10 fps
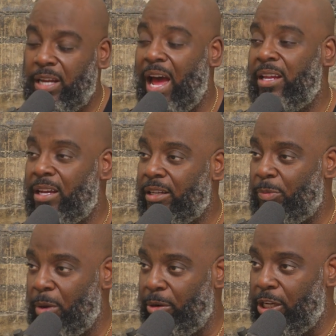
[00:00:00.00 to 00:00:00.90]
dining
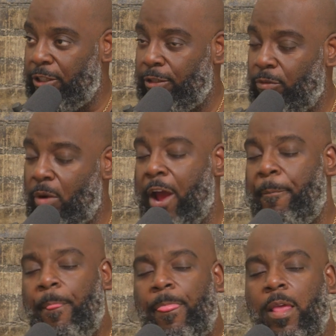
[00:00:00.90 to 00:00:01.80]
experience,
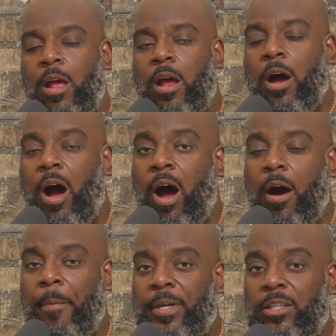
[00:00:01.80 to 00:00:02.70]
right?
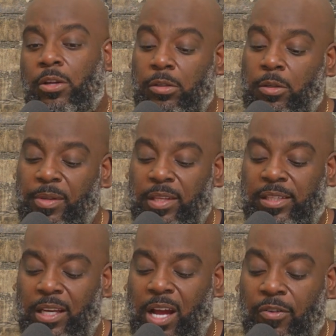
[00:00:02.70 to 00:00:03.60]
Um, it's also been the
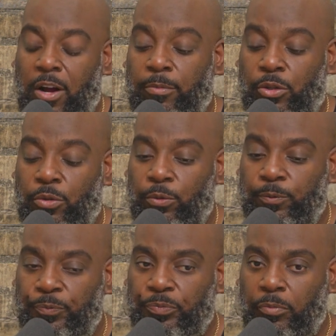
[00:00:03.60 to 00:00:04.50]
city I've come
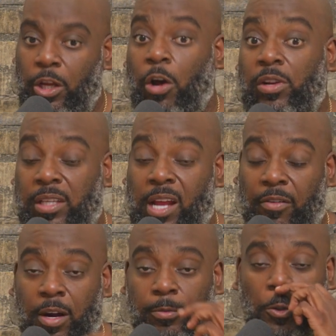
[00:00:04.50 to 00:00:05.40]
to, the only city
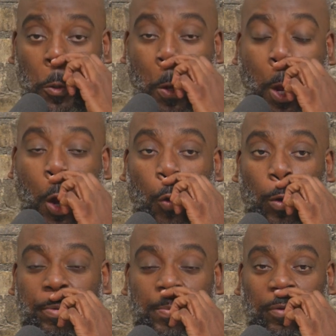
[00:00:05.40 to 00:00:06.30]
I've come to
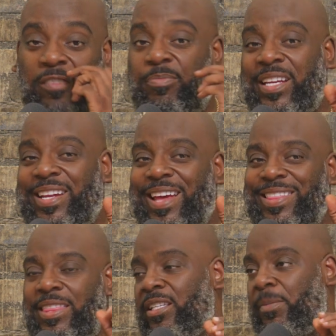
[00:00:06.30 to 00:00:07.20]
where people have been
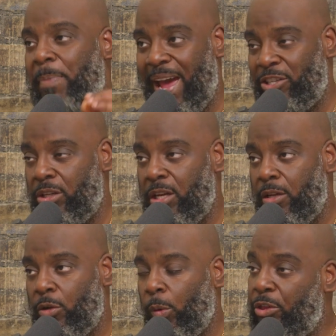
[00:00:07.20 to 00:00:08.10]
this
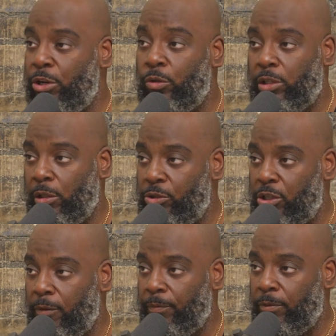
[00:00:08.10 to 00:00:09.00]
passionate with no
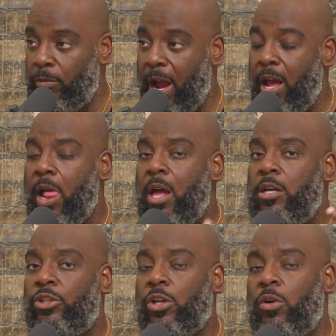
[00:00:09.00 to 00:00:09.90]
solution, right?
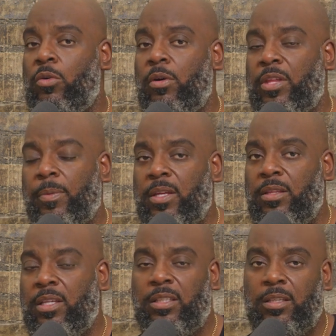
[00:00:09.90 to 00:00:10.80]
So the,
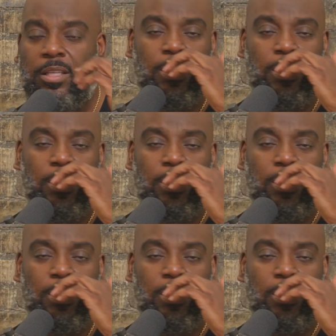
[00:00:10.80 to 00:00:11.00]
this